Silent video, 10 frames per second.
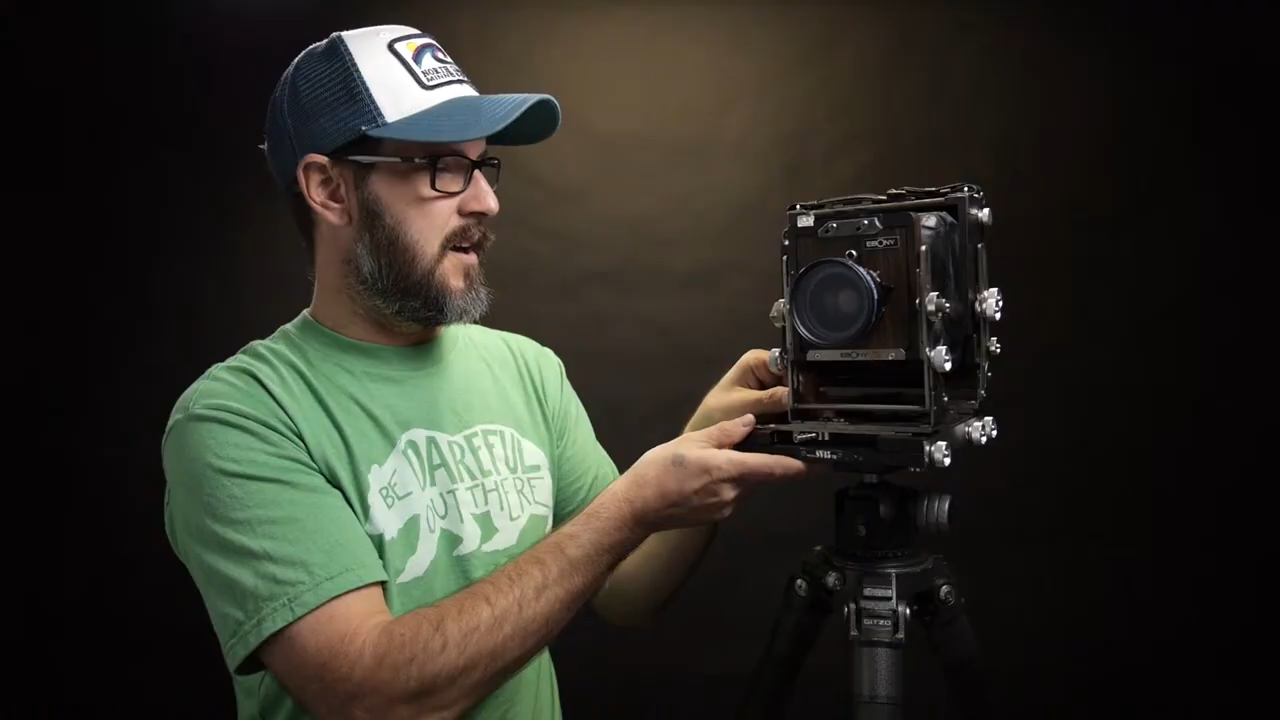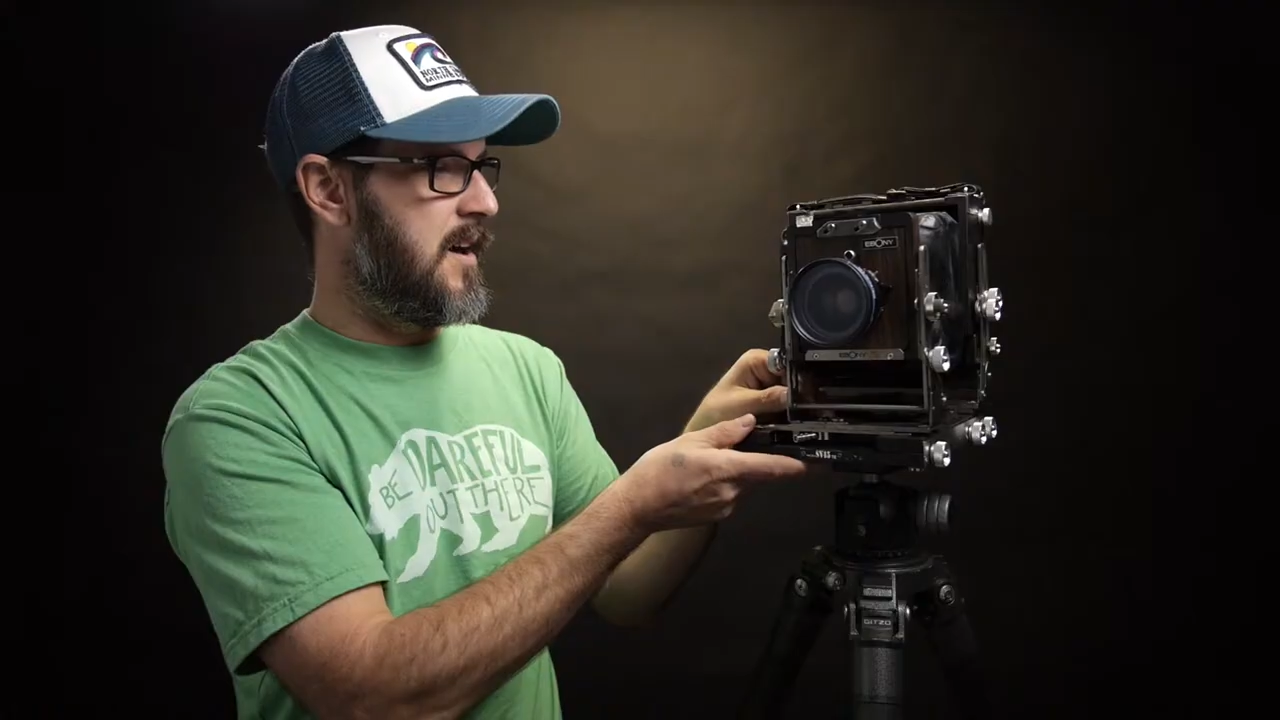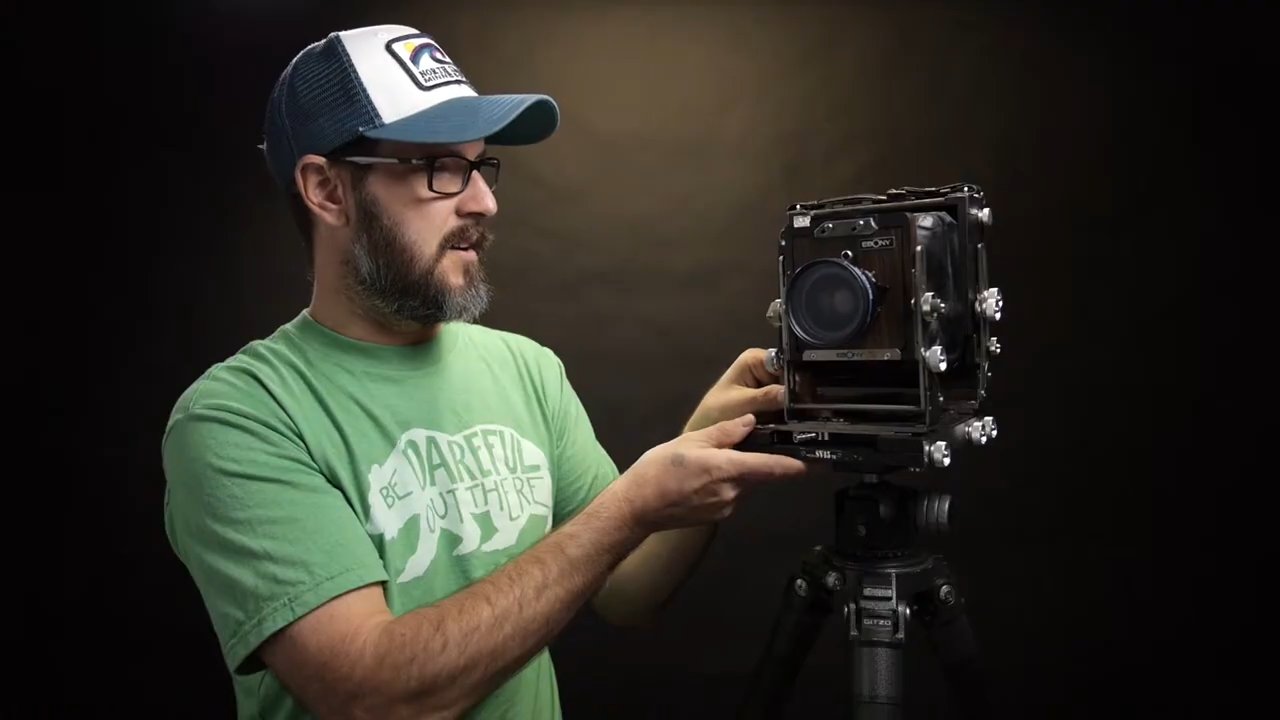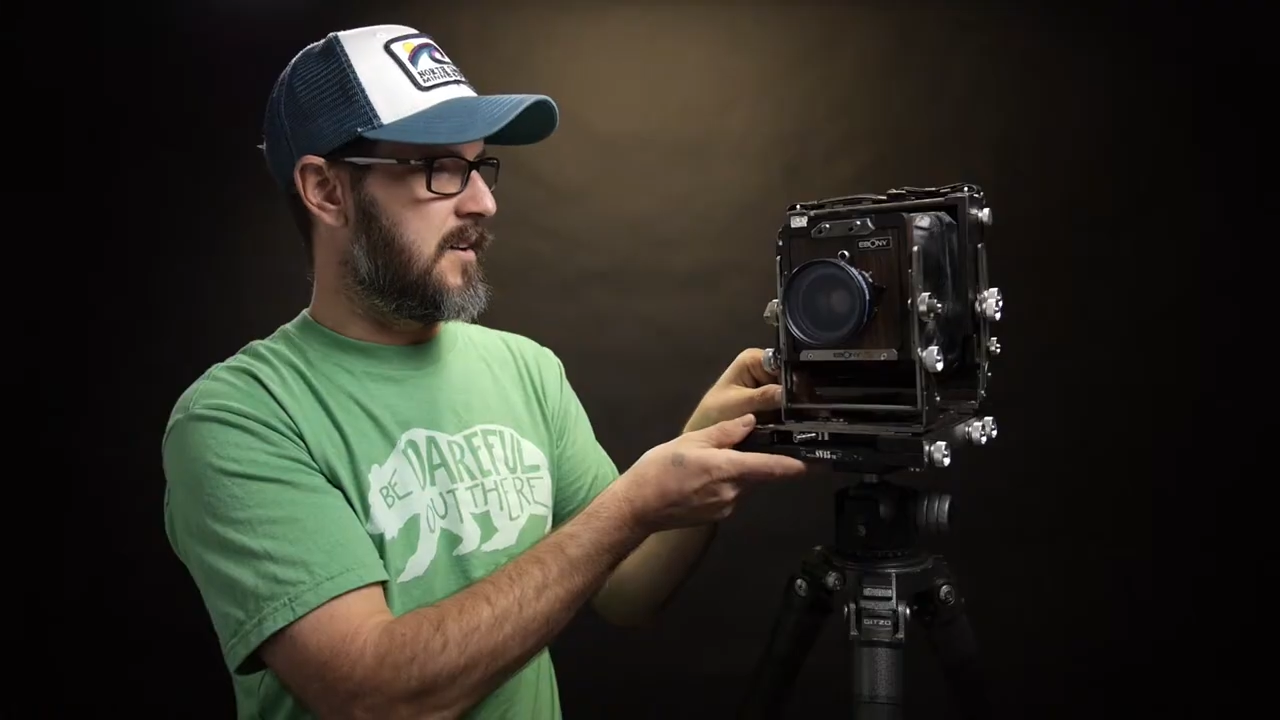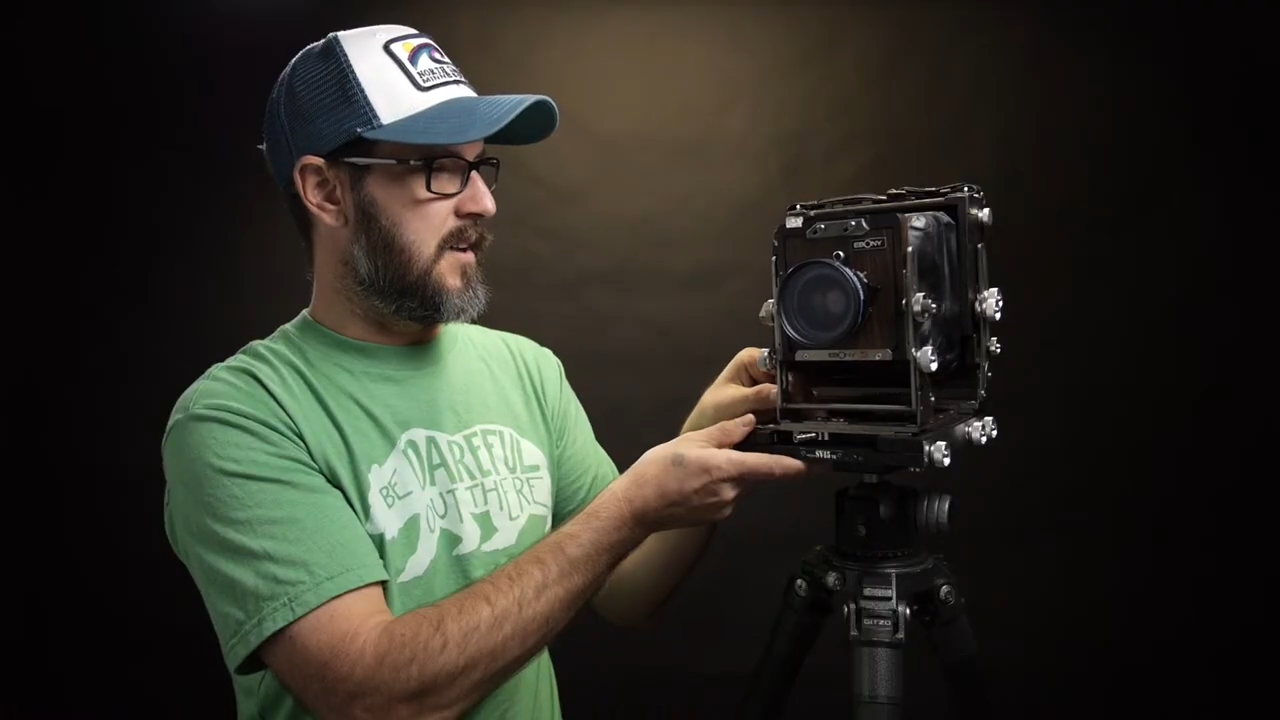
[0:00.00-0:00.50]

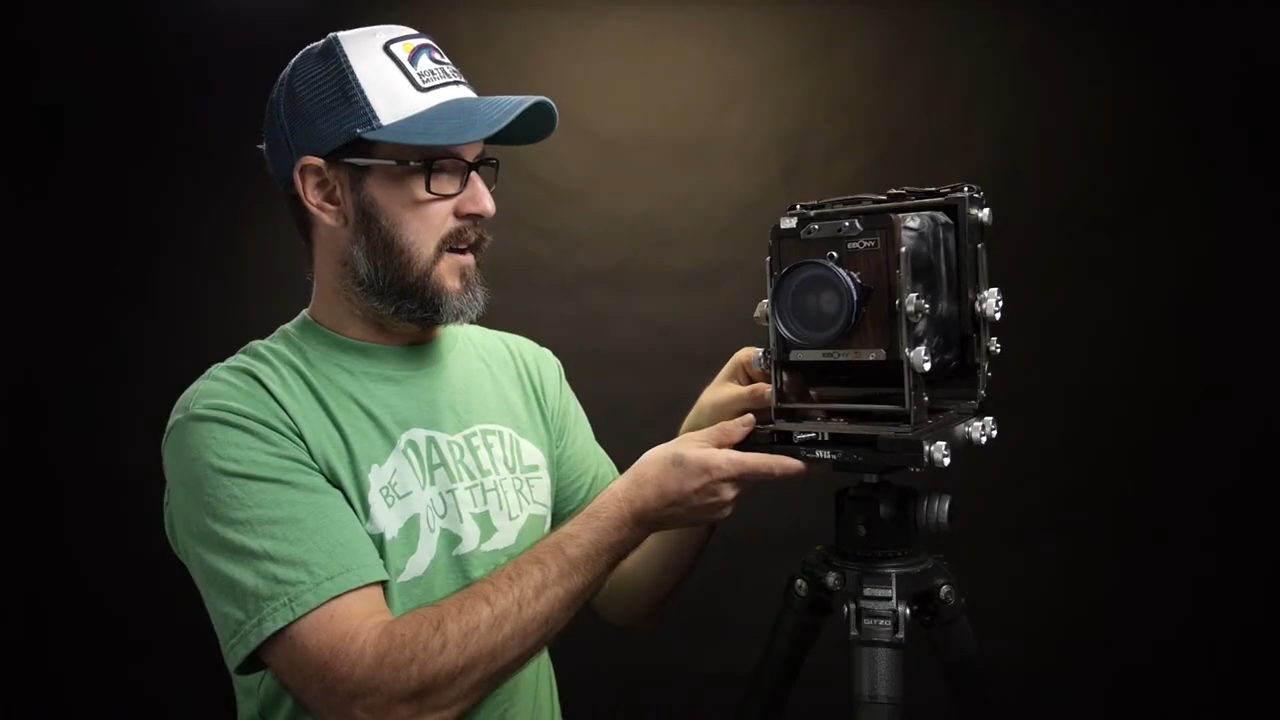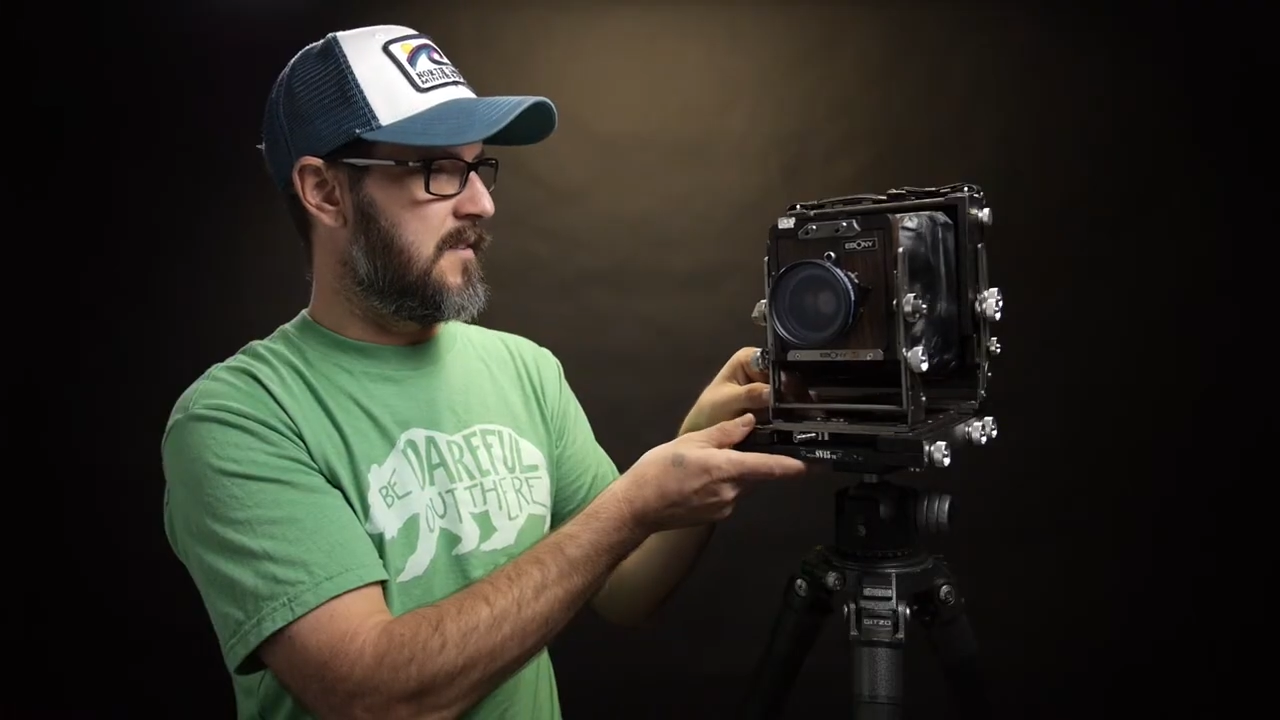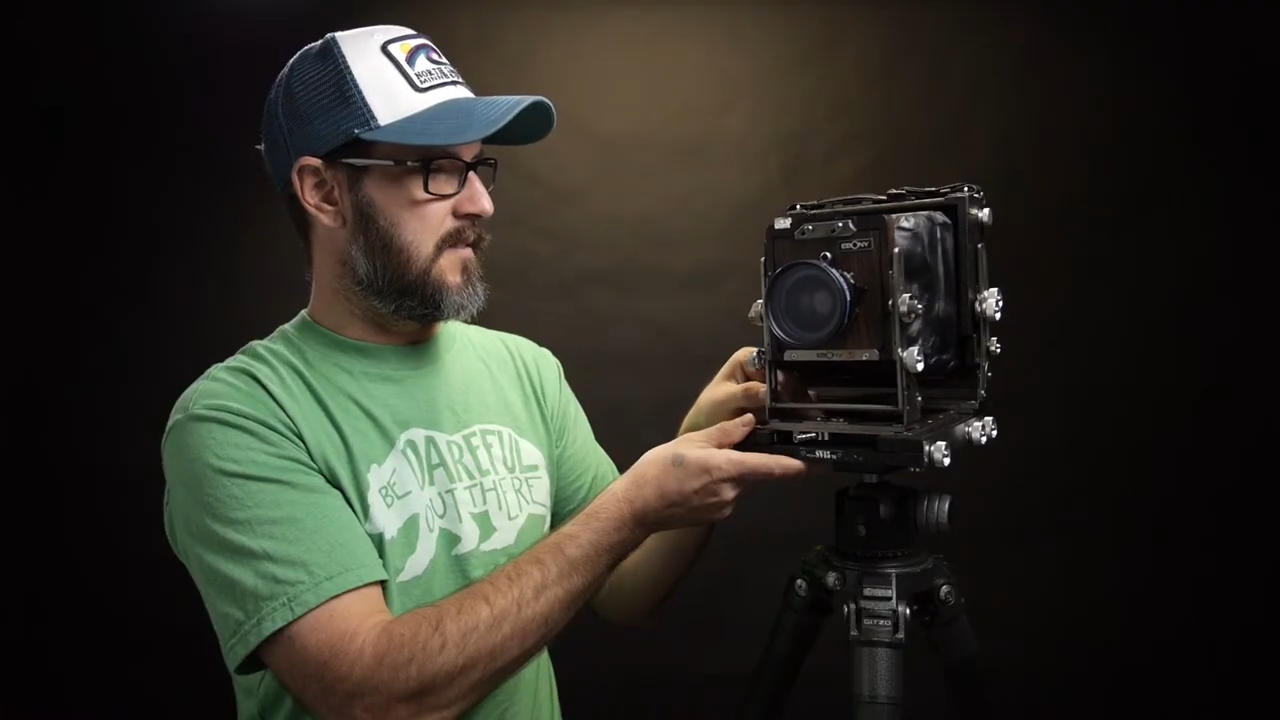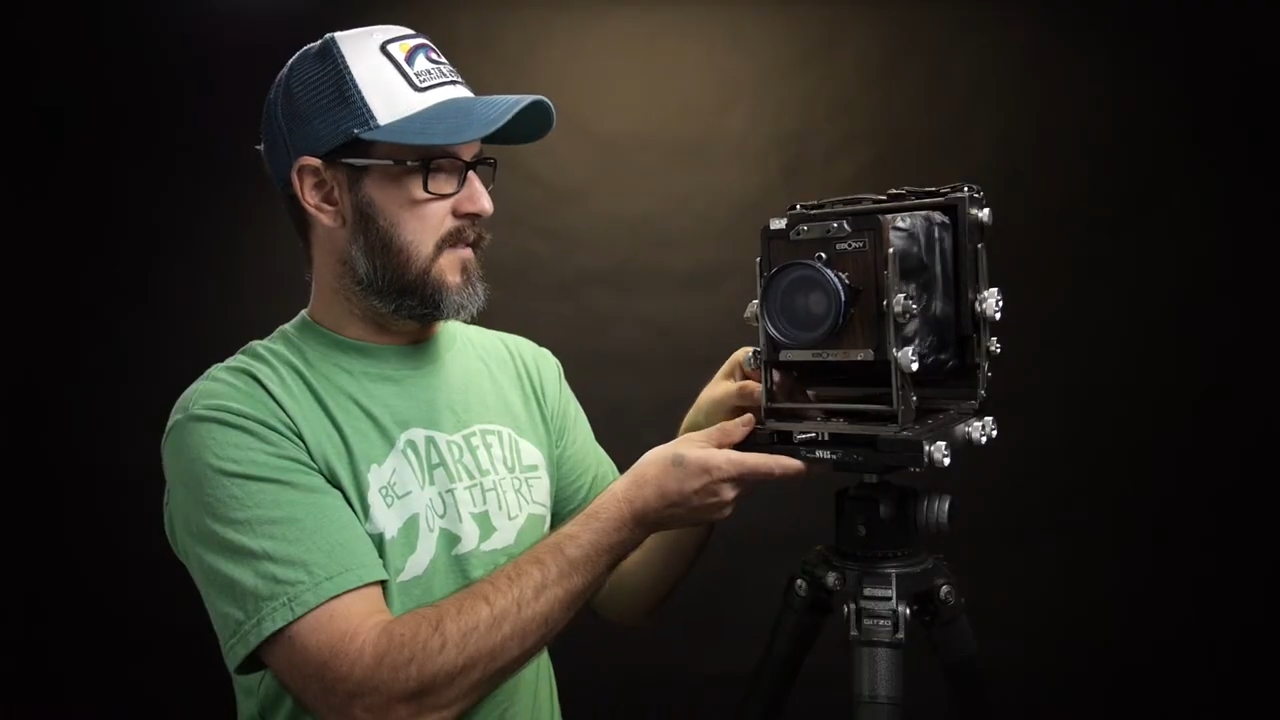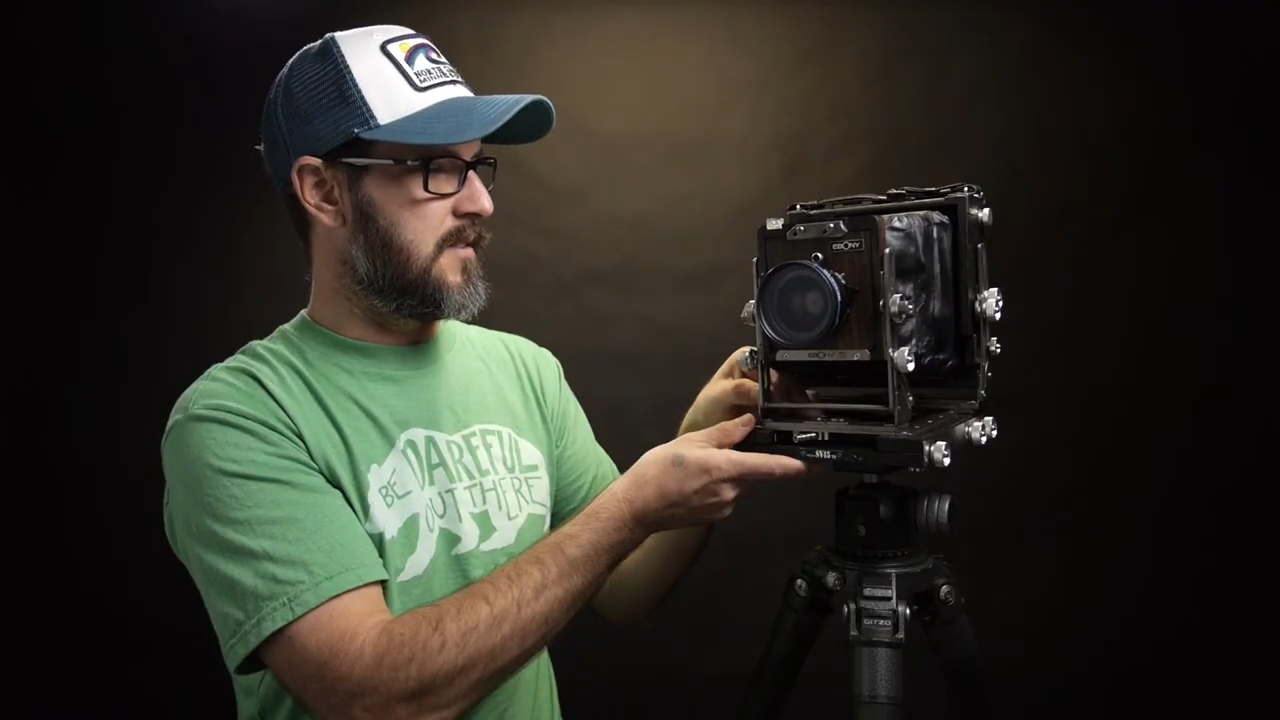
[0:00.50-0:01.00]
And again,